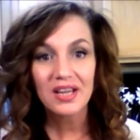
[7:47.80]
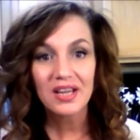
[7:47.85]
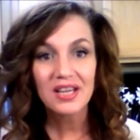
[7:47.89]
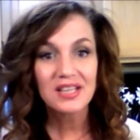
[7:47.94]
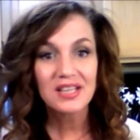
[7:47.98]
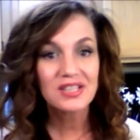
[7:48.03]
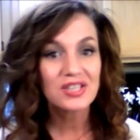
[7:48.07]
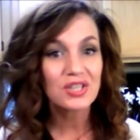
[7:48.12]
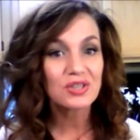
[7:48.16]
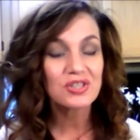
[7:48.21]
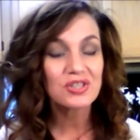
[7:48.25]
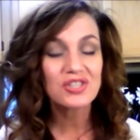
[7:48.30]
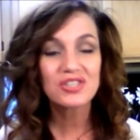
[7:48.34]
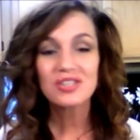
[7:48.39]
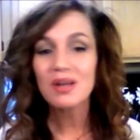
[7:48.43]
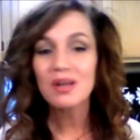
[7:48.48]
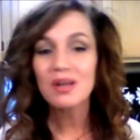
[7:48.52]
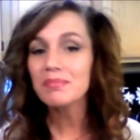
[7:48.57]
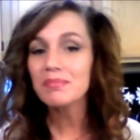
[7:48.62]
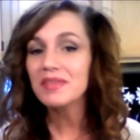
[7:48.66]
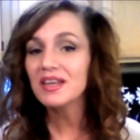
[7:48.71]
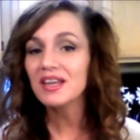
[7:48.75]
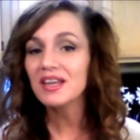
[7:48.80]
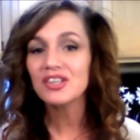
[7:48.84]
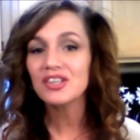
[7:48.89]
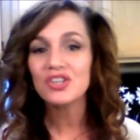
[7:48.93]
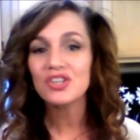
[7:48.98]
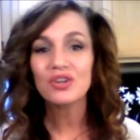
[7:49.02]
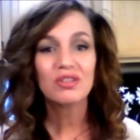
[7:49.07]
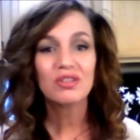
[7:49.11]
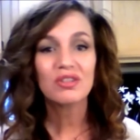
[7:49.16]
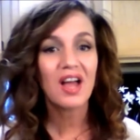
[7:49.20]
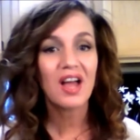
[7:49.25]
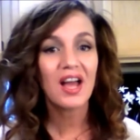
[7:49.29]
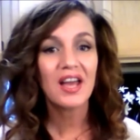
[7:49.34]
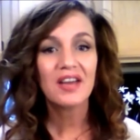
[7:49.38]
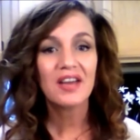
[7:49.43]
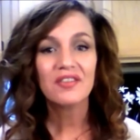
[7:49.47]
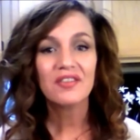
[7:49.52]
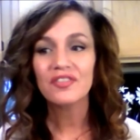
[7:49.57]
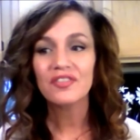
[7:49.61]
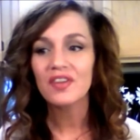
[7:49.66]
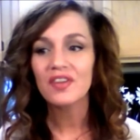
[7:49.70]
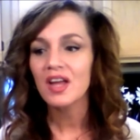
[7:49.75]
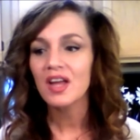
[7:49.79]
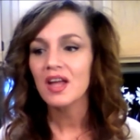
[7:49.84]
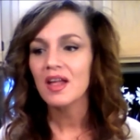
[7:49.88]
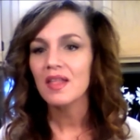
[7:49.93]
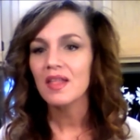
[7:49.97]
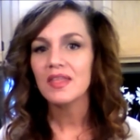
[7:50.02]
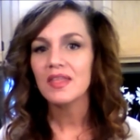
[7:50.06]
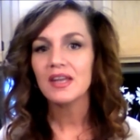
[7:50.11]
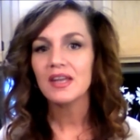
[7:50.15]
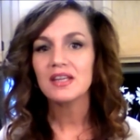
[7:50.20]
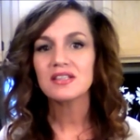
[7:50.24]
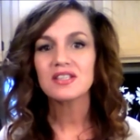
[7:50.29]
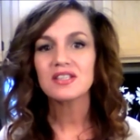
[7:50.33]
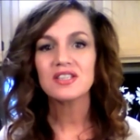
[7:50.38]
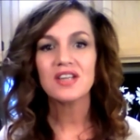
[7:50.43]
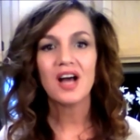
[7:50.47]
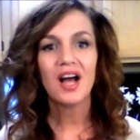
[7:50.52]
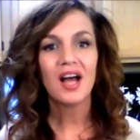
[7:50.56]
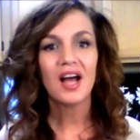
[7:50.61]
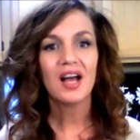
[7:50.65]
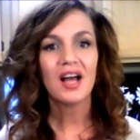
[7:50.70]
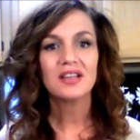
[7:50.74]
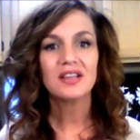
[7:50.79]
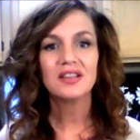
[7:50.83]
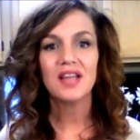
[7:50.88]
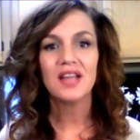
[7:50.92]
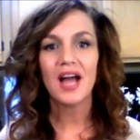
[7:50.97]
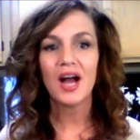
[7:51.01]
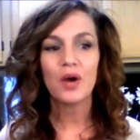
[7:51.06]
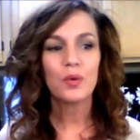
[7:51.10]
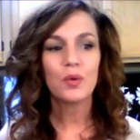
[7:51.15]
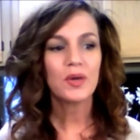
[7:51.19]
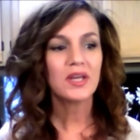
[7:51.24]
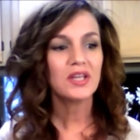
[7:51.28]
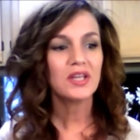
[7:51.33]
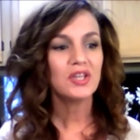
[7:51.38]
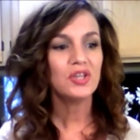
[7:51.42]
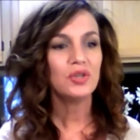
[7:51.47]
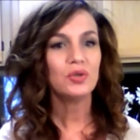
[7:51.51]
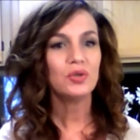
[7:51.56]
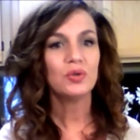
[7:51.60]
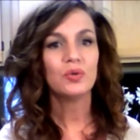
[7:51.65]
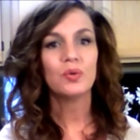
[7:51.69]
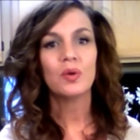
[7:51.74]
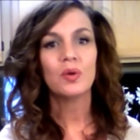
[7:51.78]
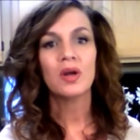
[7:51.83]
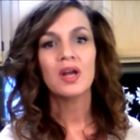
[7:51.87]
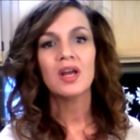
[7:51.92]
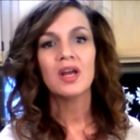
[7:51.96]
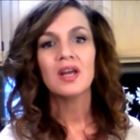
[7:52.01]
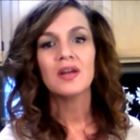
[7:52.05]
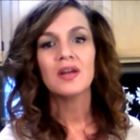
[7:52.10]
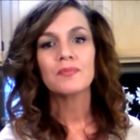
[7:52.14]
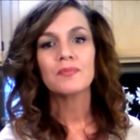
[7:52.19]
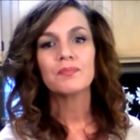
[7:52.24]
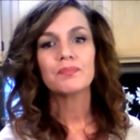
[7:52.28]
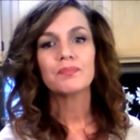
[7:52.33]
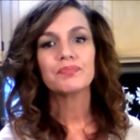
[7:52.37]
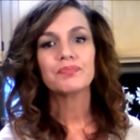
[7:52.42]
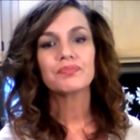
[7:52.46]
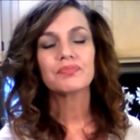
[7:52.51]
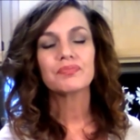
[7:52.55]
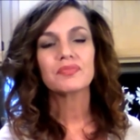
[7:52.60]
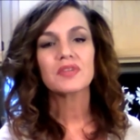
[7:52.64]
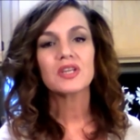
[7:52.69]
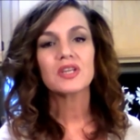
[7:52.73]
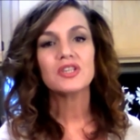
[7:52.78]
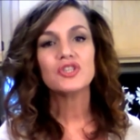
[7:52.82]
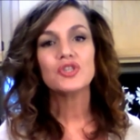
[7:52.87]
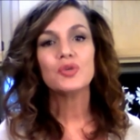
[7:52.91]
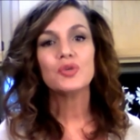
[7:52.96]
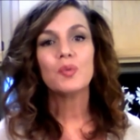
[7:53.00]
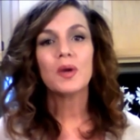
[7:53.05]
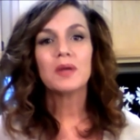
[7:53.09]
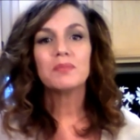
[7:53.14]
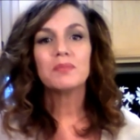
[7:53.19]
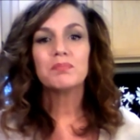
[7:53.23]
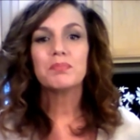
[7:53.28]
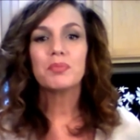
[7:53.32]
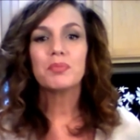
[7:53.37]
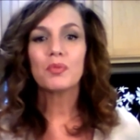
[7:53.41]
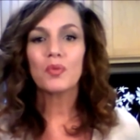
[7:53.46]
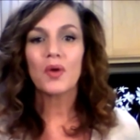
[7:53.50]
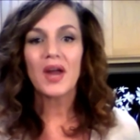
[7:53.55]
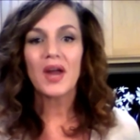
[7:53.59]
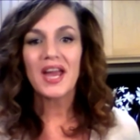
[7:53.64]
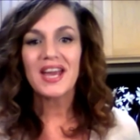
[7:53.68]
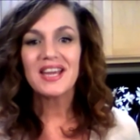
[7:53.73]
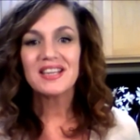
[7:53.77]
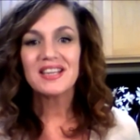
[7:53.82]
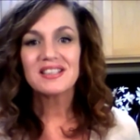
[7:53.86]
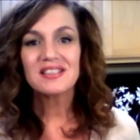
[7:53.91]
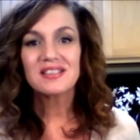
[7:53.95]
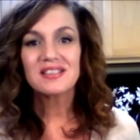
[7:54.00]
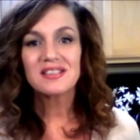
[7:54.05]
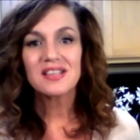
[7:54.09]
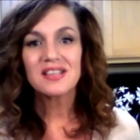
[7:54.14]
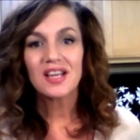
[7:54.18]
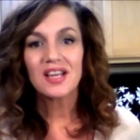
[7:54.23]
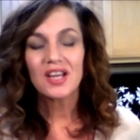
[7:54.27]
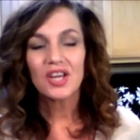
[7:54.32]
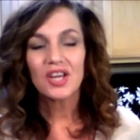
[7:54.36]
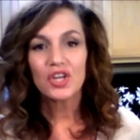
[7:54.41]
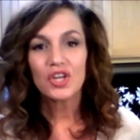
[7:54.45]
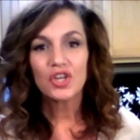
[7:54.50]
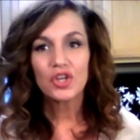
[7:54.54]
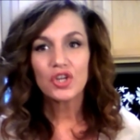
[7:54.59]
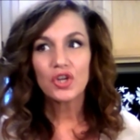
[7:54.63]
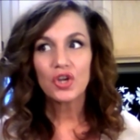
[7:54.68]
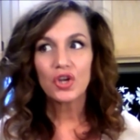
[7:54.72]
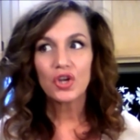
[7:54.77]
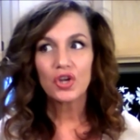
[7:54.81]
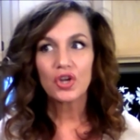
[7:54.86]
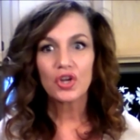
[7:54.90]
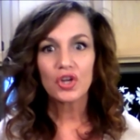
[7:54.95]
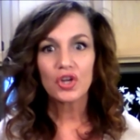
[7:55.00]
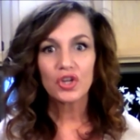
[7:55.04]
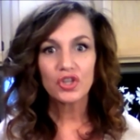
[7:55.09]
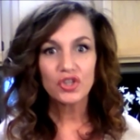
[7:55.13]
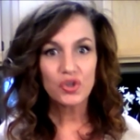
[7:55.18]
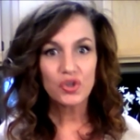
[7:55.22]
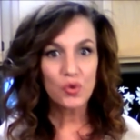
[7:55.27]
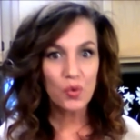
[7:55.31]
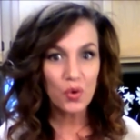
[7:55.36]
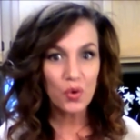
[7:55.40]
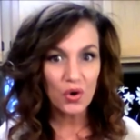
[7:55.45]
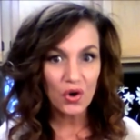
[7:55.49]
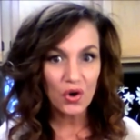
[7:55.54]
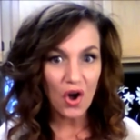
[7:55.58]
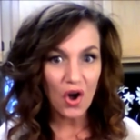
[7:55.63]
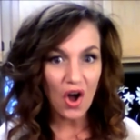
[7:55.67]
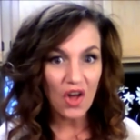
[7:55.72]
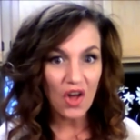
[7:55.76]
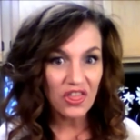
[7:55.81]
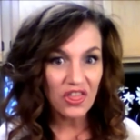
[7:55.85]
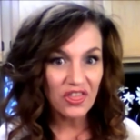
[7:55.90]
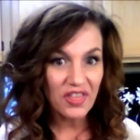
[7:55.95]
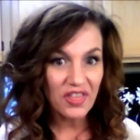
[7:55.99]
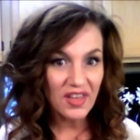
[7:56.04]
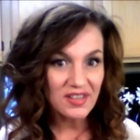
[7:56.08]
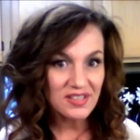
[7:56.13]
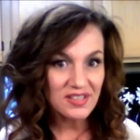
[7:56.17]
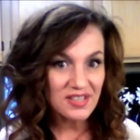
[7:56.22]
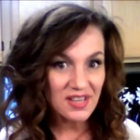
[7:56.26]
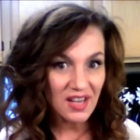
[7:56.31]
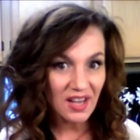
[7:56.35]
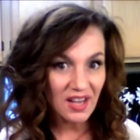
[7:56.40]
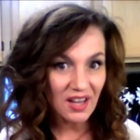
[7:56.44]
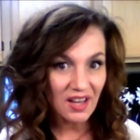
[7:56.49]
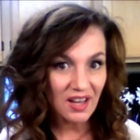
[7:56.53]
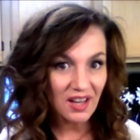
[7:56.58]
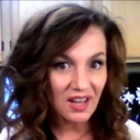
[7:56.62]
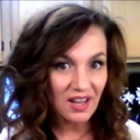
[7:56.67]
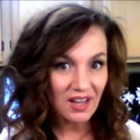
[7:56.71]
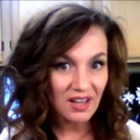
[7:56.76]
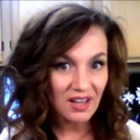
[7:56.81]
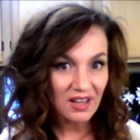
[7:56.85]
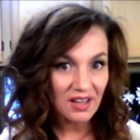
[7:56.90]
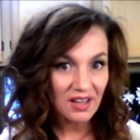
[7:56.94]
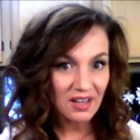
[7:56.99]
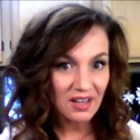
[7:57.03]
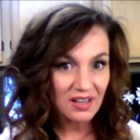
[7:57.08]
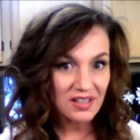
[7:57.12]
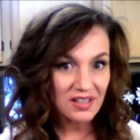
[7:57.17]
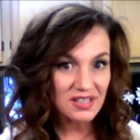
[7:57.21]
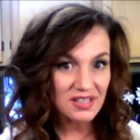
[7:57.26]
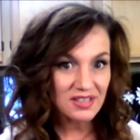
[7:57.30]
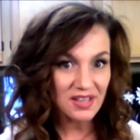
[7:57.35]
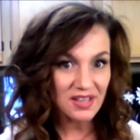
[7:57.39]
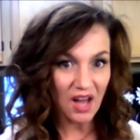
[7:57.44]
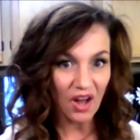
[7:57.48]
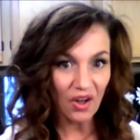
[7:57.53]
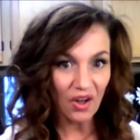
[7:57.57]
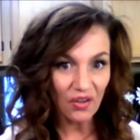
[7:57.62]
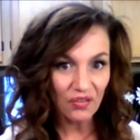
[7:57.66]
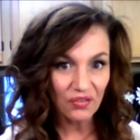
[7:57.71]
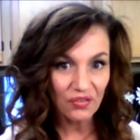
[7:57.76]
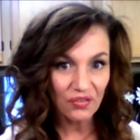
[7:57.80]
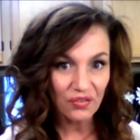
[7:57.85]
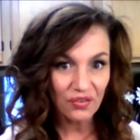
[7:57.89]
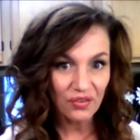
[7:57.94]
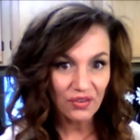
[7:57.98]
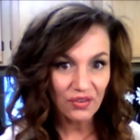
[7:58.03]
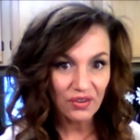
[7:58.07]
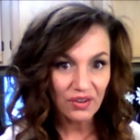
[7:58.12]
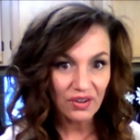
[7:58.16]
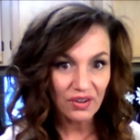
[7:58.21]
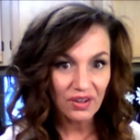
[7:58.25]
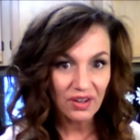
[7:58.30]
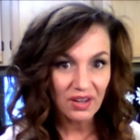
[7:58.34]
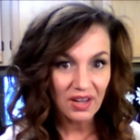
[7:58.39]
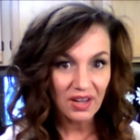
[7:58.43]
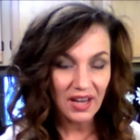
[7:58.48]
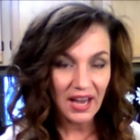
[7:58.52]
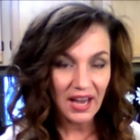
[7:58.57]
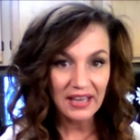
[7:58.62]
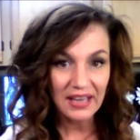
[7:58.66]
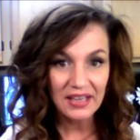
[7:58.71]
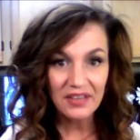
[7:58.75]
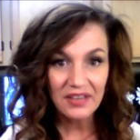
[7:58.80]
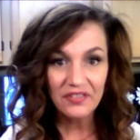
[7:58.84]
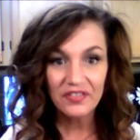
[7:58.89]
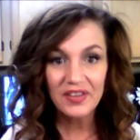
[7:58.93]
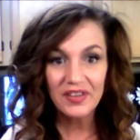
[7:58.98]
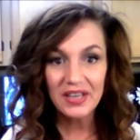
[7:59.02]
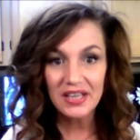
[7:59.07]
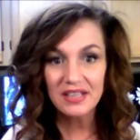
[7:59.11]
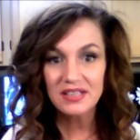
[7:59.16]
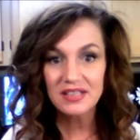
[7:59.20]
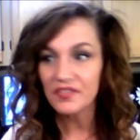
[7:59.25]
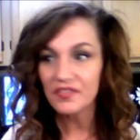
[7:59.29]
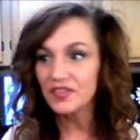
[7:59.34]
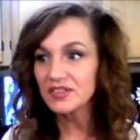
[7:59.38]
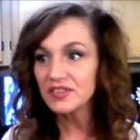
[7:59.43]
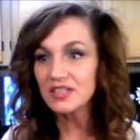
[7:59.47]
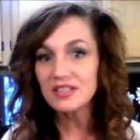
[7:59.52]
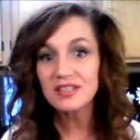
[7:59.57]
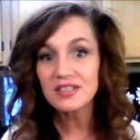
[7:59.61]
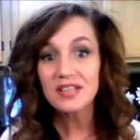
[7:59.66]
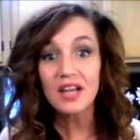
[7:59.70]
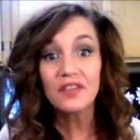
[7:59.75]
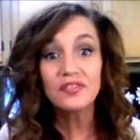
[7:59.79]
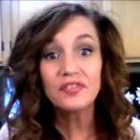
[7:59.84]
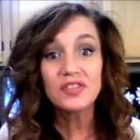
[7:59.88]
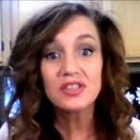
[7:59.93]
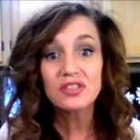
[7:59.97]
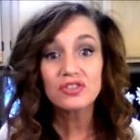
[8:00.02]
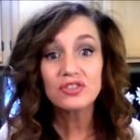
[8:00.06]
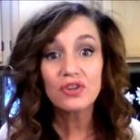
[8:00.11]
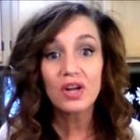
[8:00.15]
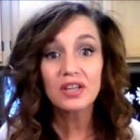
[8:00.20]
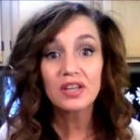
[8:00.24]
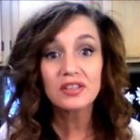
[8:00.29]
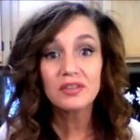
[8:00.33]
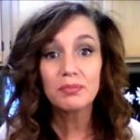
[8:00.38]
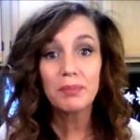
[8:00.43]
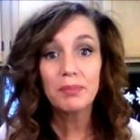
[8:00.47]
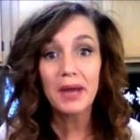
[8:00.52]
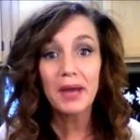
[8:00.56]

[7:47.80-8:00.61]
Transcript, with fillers: Is there something in your life that is not allowing you to embrace your authentic self? And if it is, if it's a self-destructive